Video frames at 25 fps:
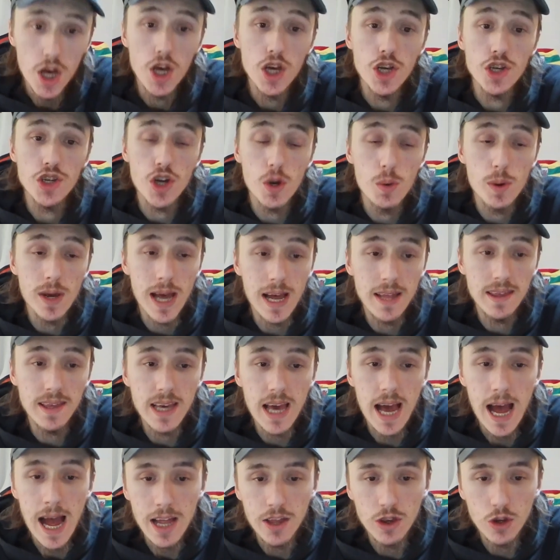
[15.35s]
So we had the
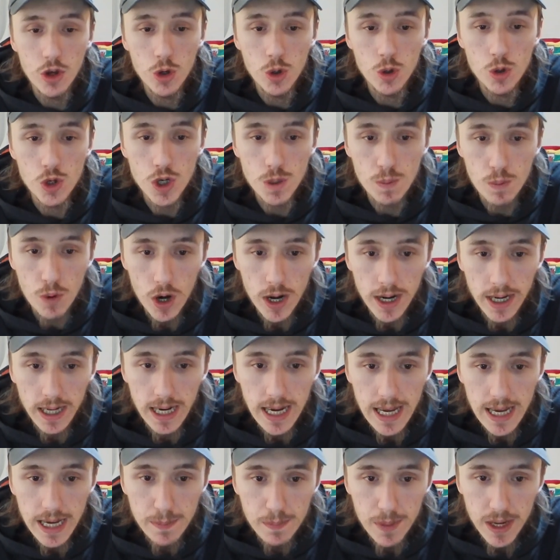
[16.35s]
annual spring
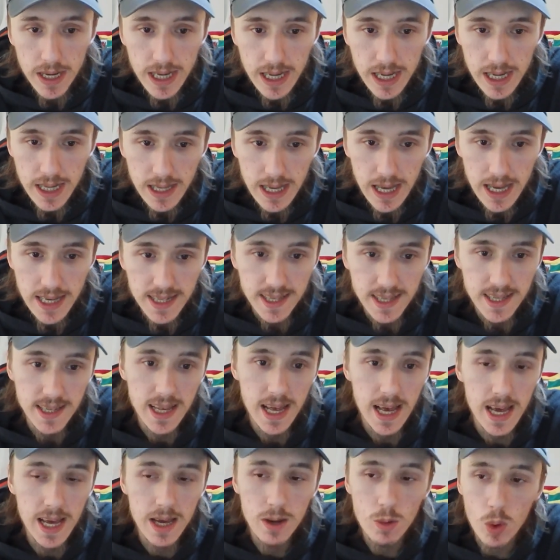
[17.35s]
league meeting
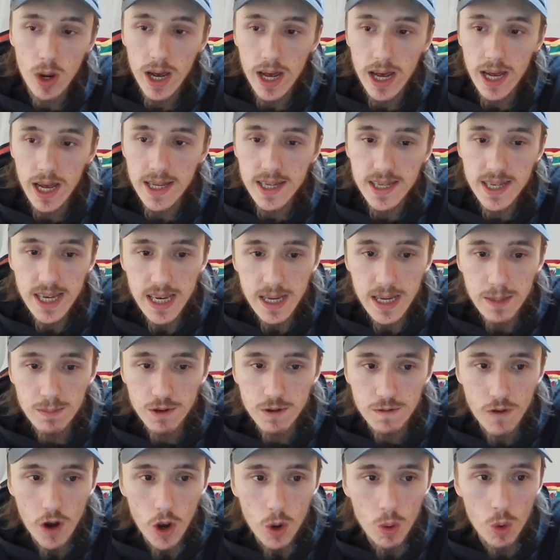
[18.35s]
yesterday where teams
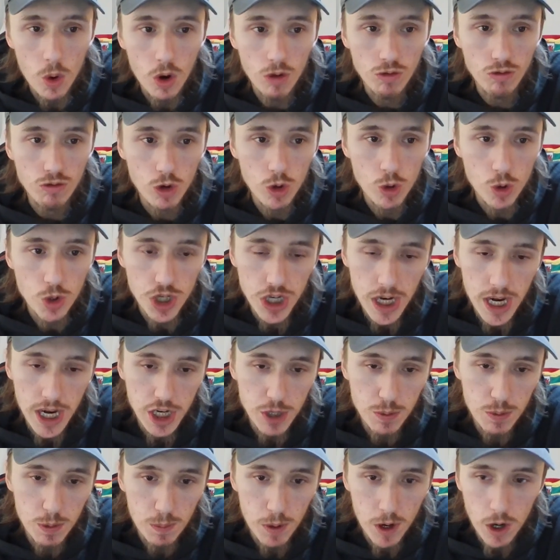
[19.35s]
vote on rule
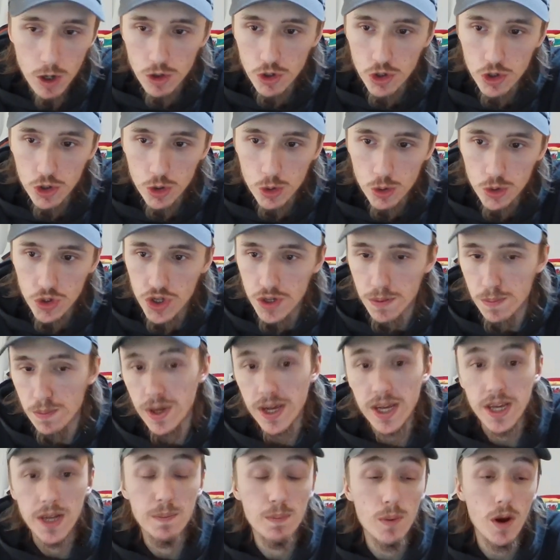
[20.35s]
change proposals
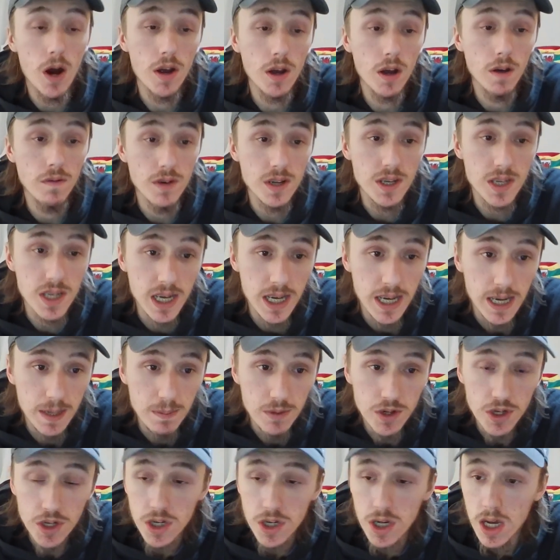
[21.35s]
submitted by other
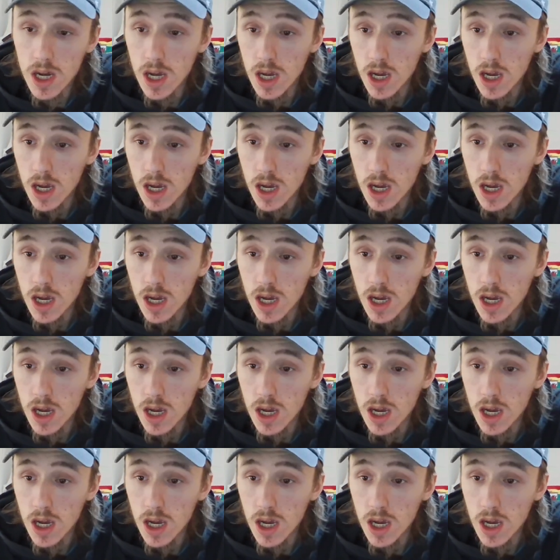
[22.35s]
teams.